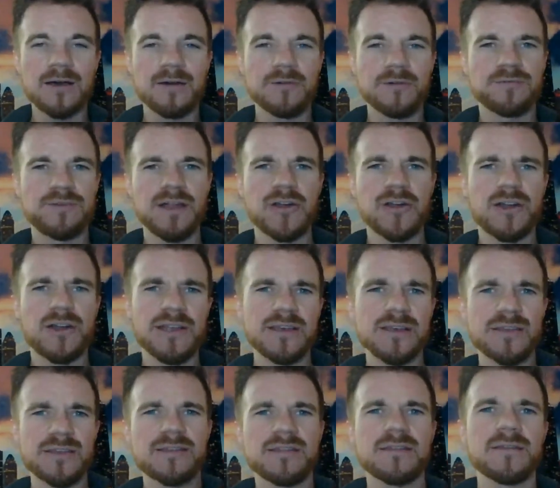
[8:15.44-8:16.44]

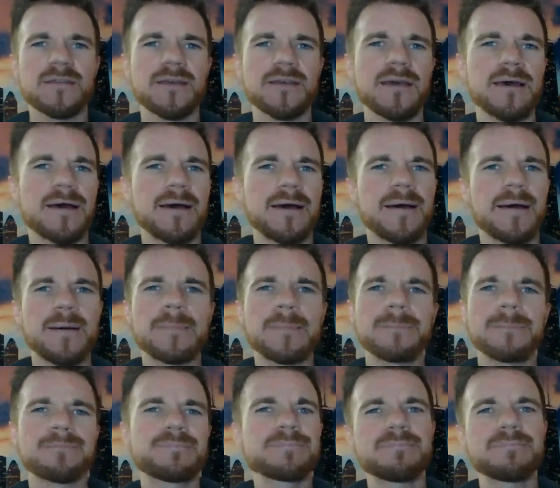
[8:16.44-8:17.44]
various
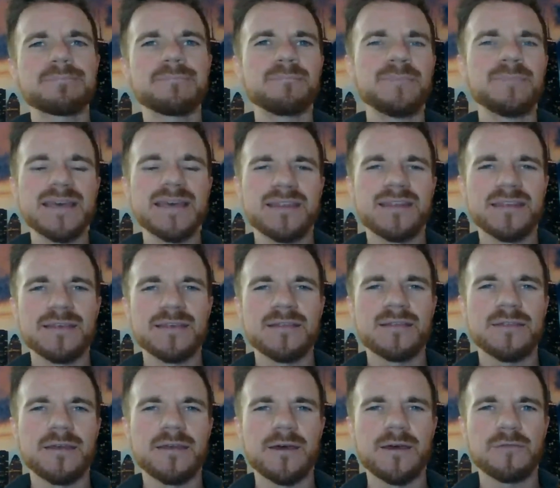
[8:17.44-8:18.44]
mixes
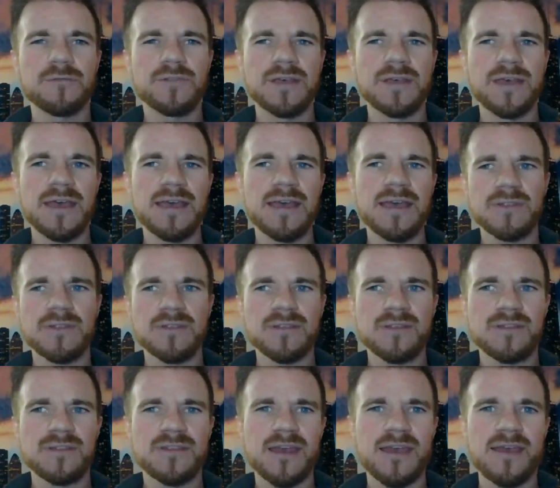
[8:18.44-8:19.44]
of the agent
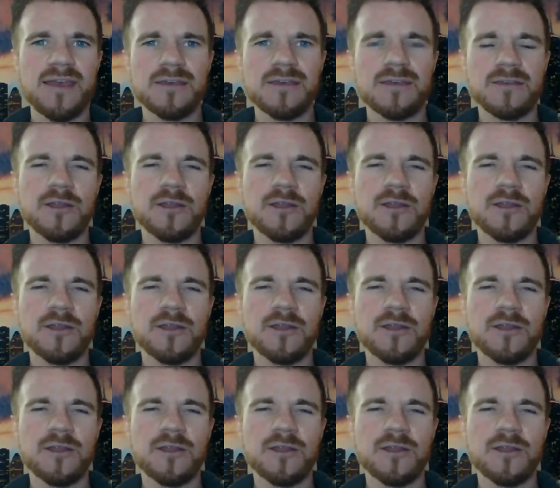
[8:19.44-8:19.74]
saying,